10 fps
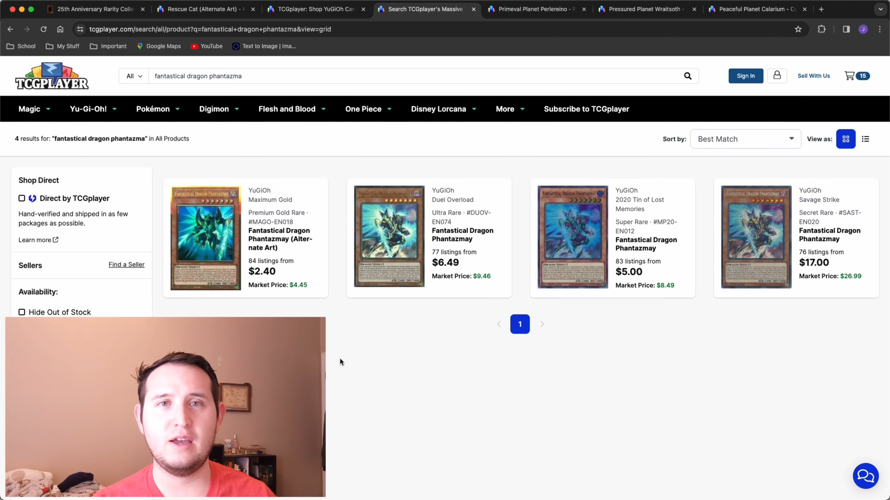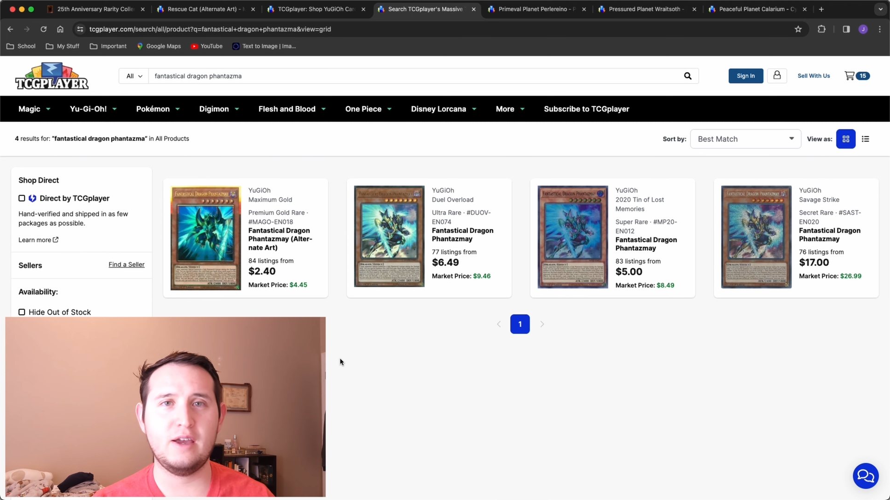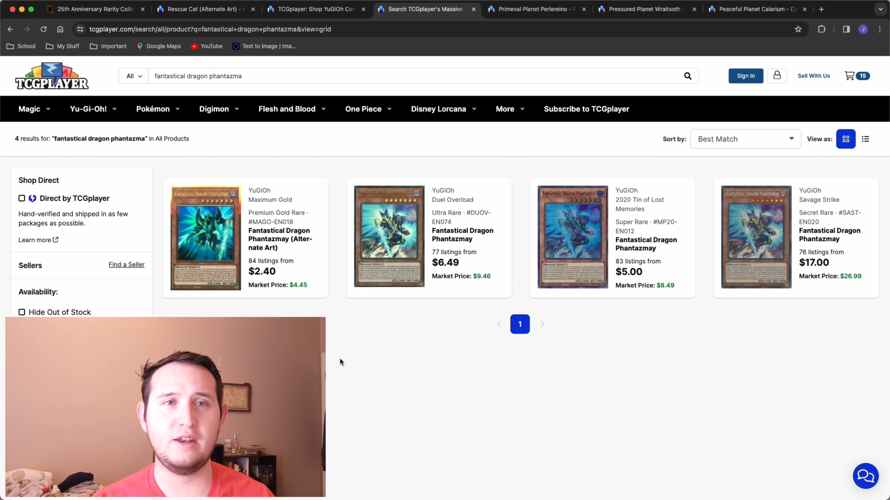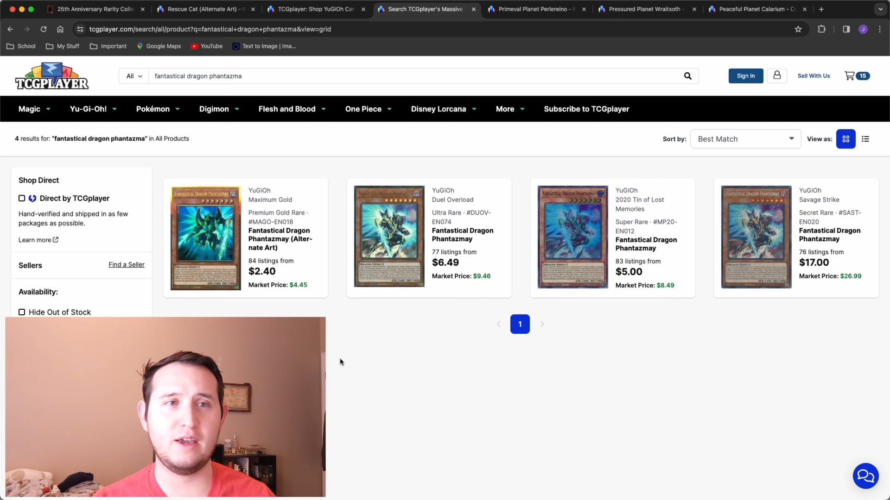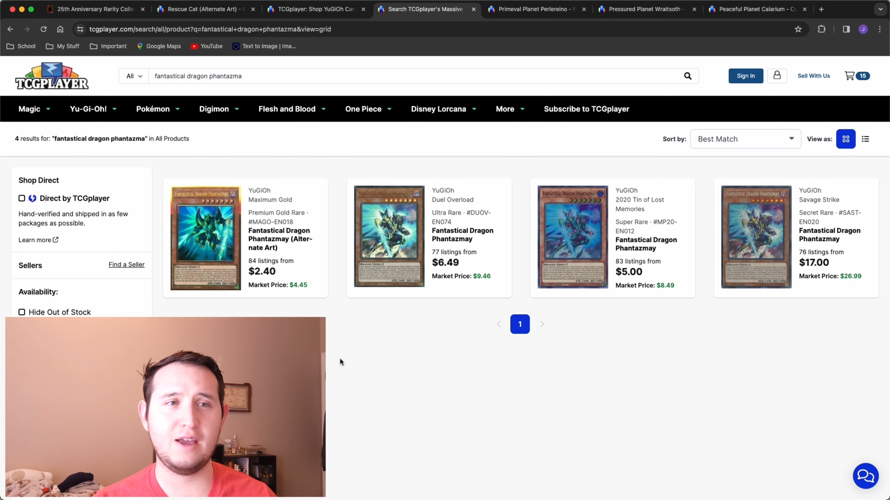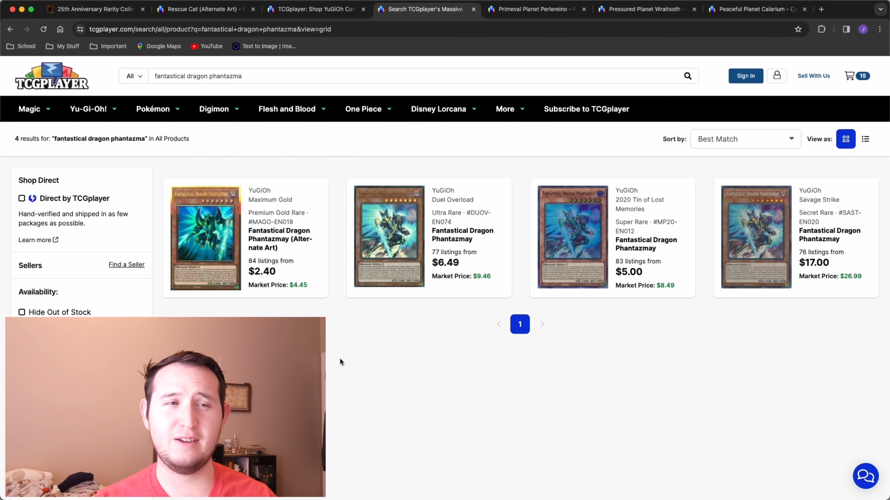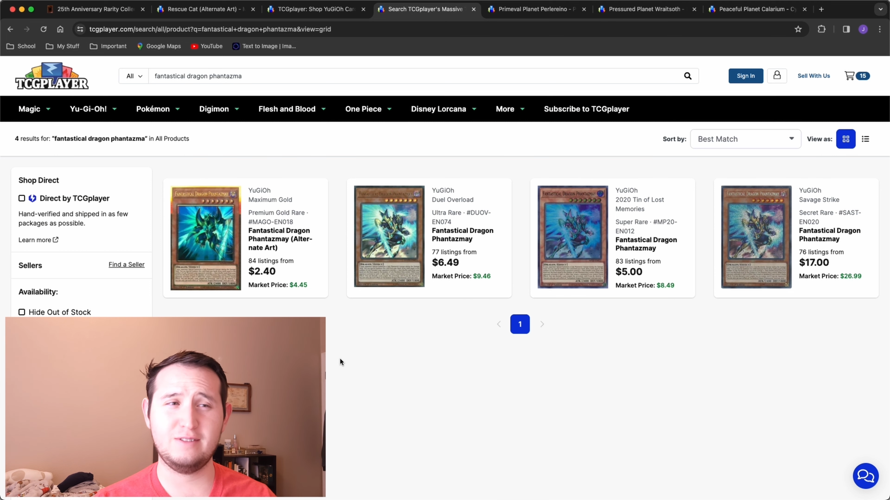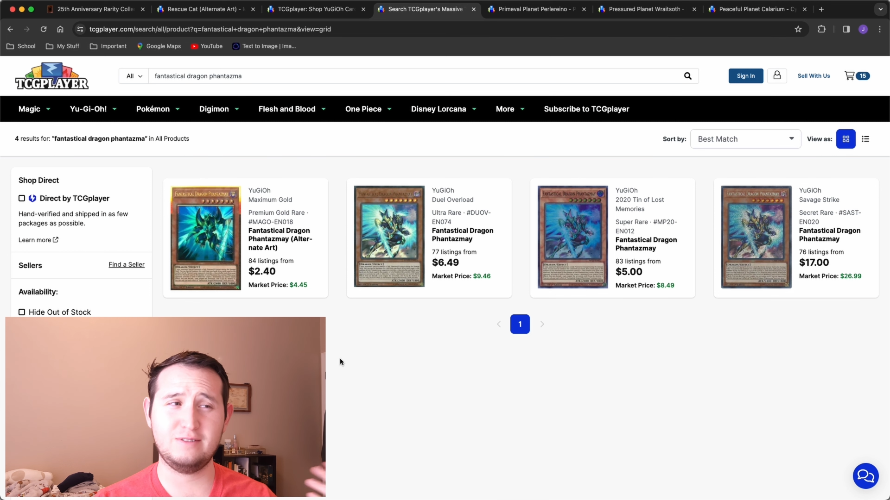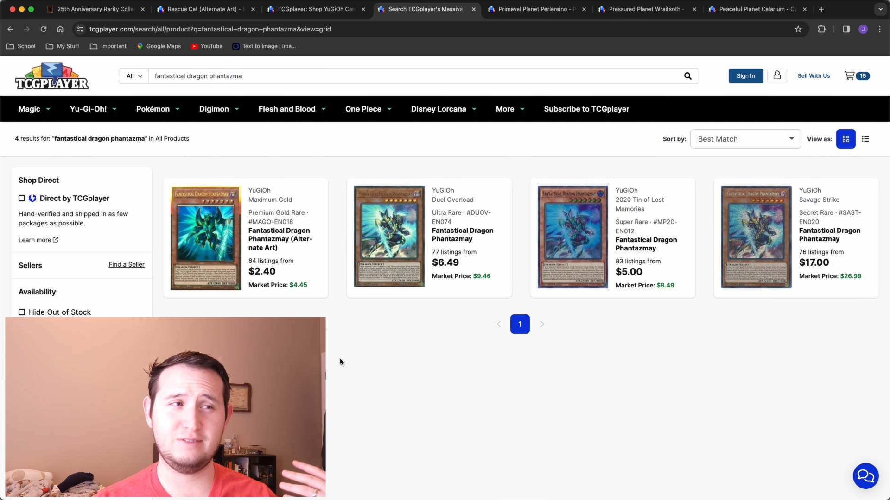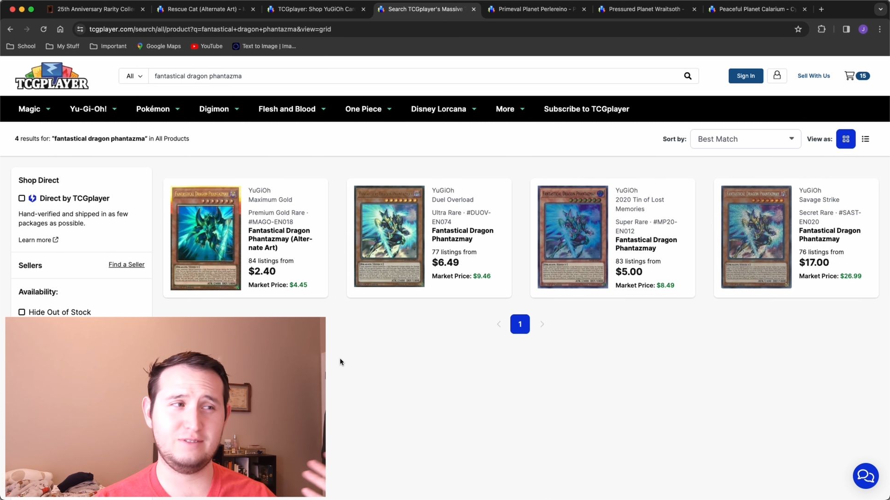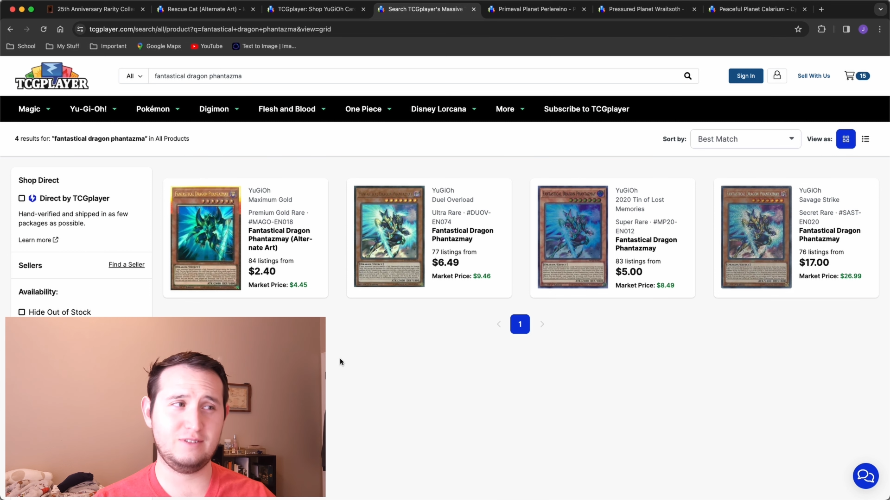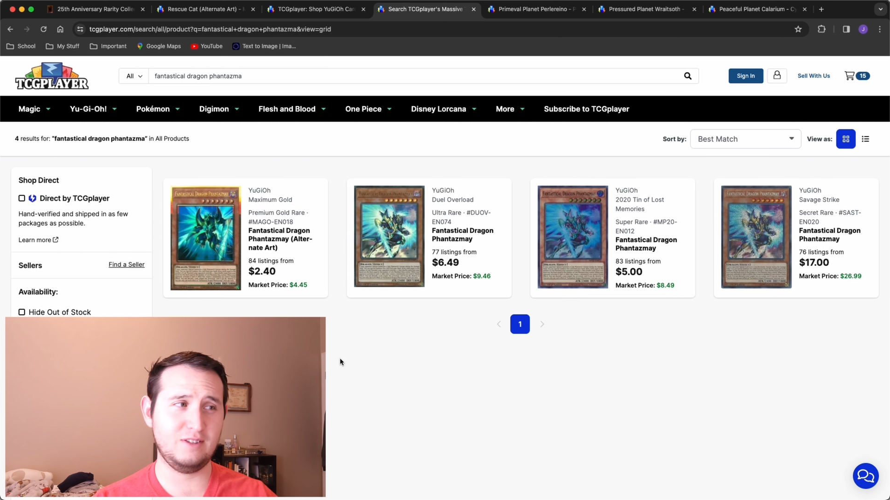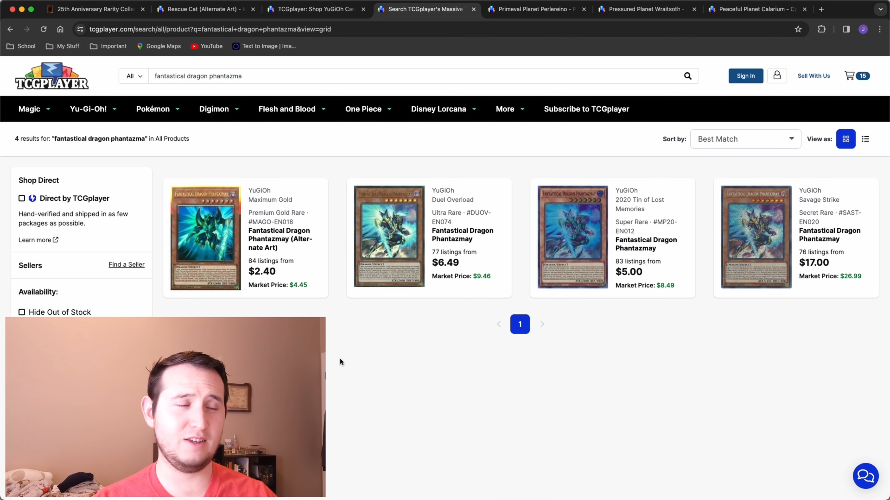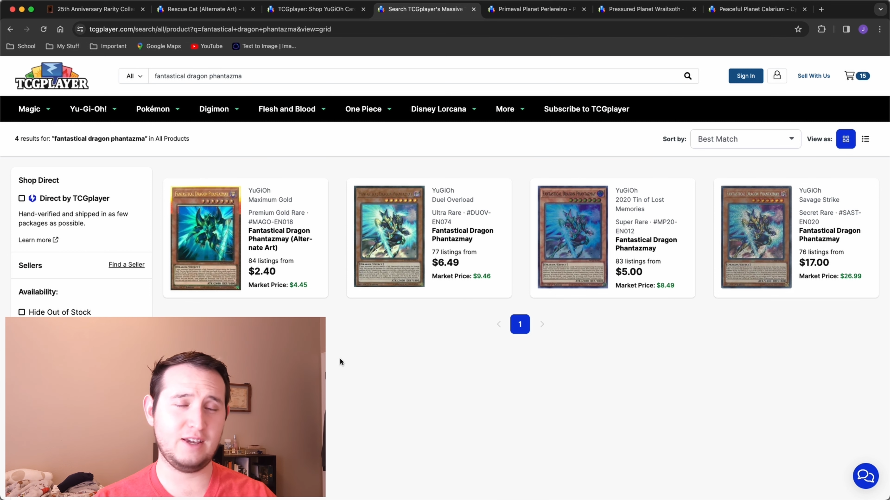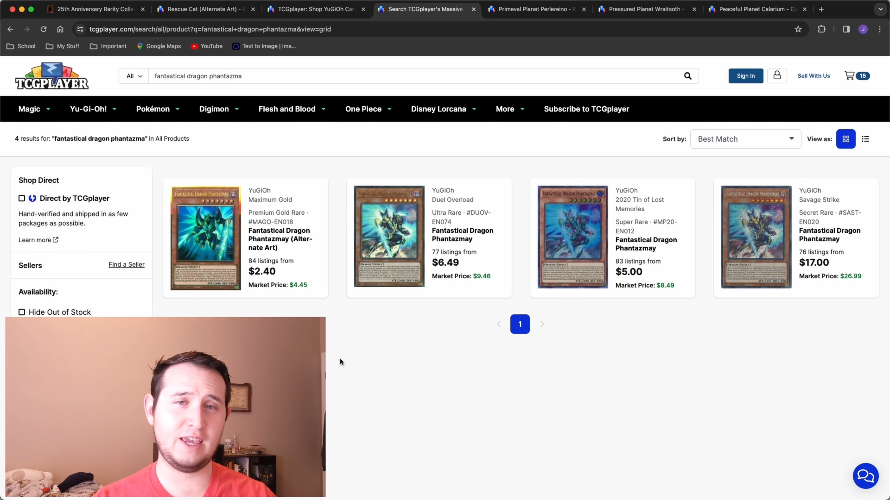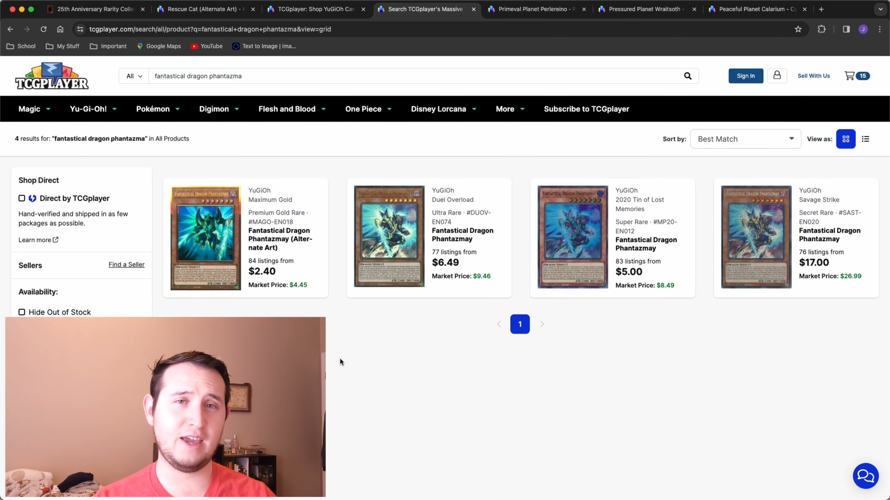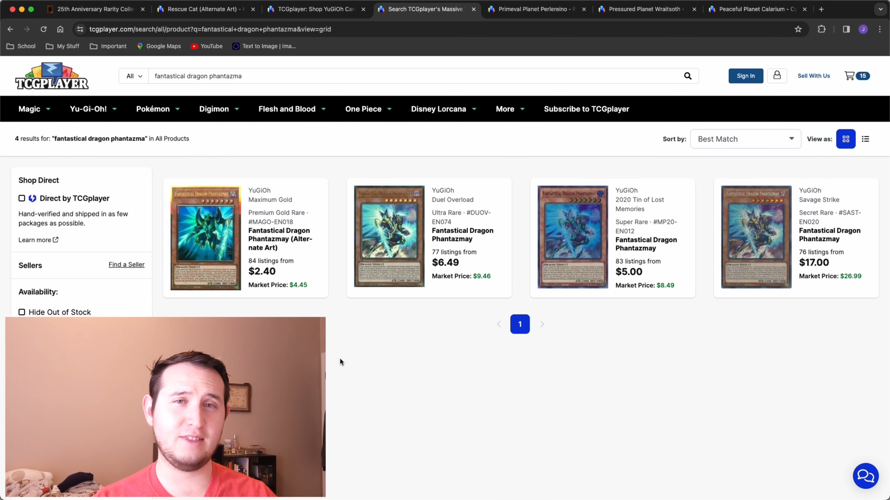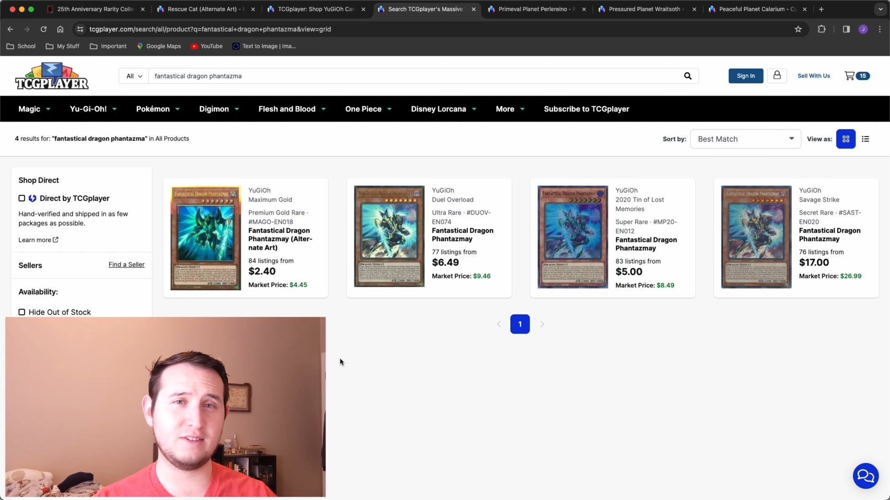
And again,